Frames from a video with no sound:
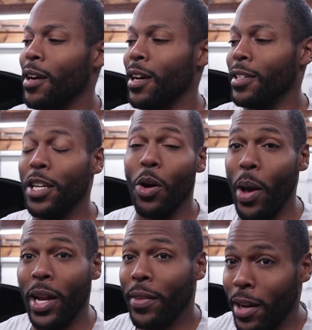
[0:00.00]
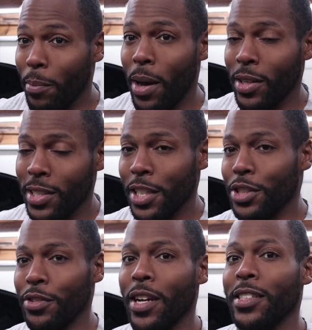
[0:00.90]
Didn't know anything about its
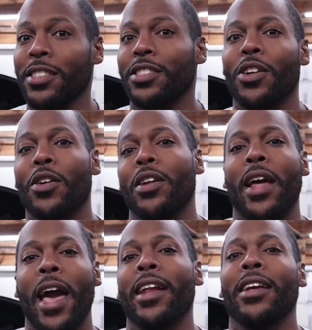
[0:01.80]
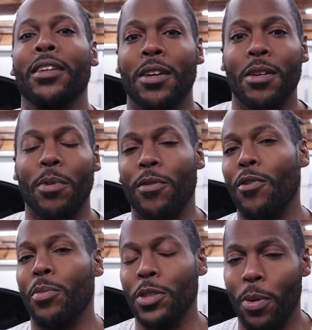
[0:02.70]
history and just started adding
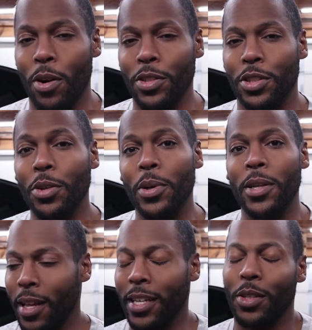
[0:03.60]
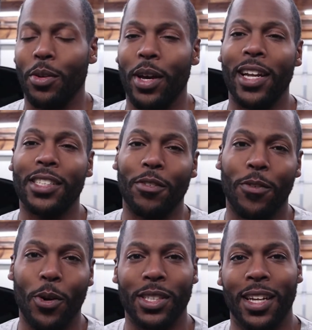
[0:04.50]
performance parts to it. Like, so it is
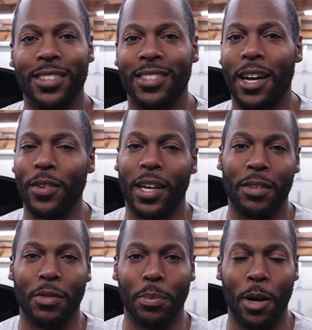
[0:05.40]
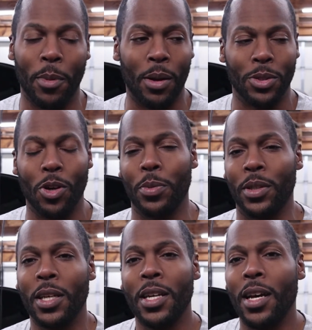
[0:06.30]
unfortunate. It's definitely kind of a bummer. I was
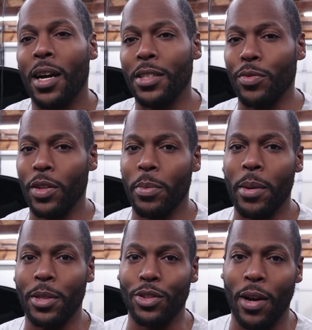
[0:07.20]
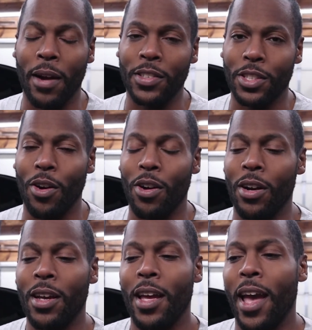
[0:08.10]
hoping to really be able to drive this
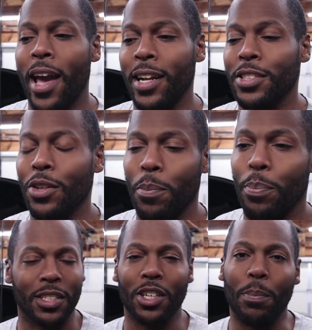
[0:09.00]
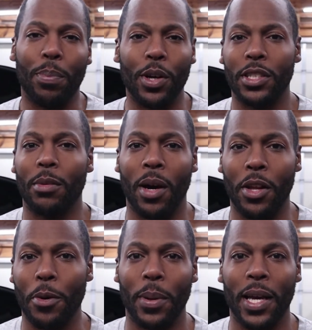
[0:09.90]
car, and it's gonna push some of my
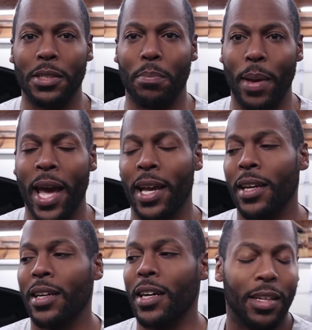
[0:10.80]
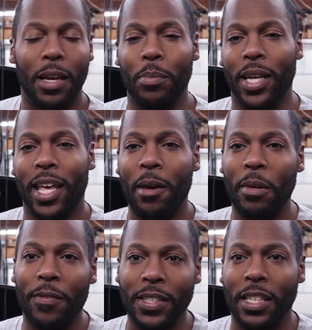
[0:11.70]
other plans back. Like, but it can
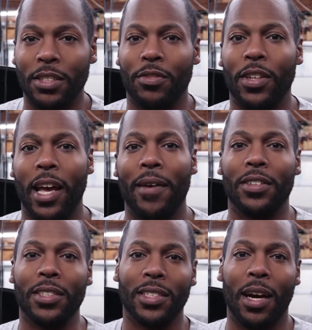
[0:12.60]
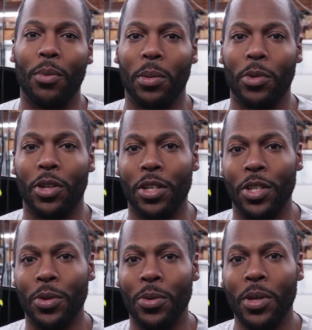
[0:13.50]
be fixed. I just really have to decide what I'm gonna
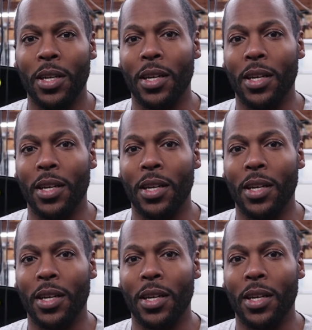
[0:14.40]
do